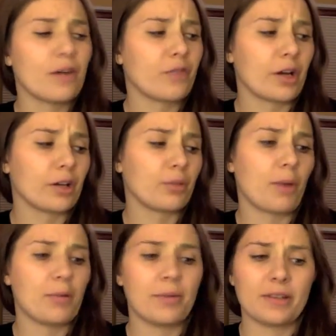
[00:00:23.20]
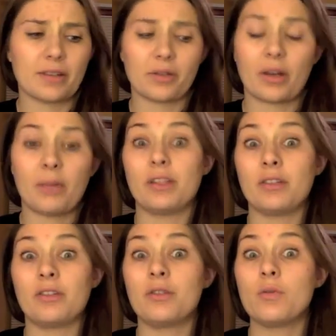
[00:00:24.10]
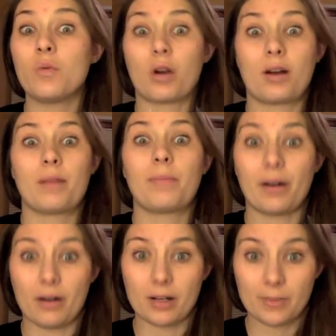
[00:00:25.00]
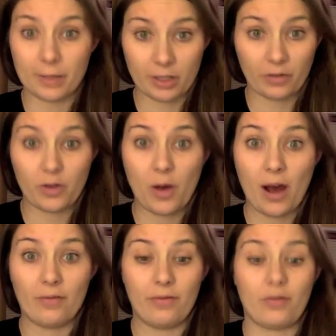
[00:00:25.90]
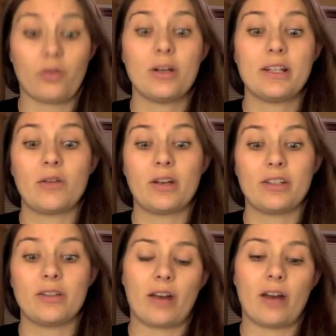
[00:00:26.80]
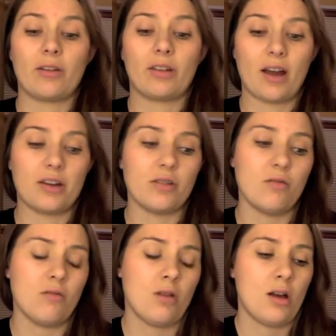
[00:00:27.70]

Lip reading: have regular bobby pins, that's okay, but these do work better, especially if you have crazy, crazy long hair like I do.